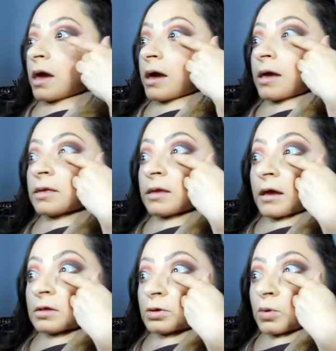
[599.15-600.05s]
and
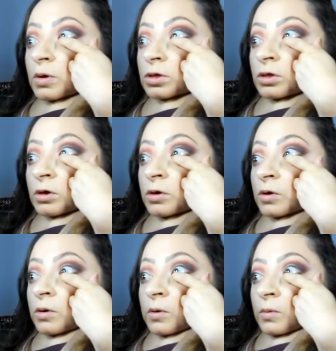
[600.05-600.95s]
that's going to
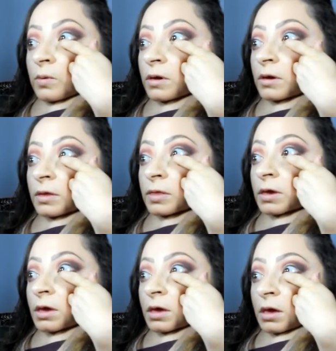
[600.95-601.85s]
go in
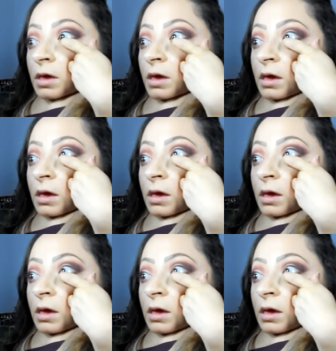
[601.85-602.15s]
the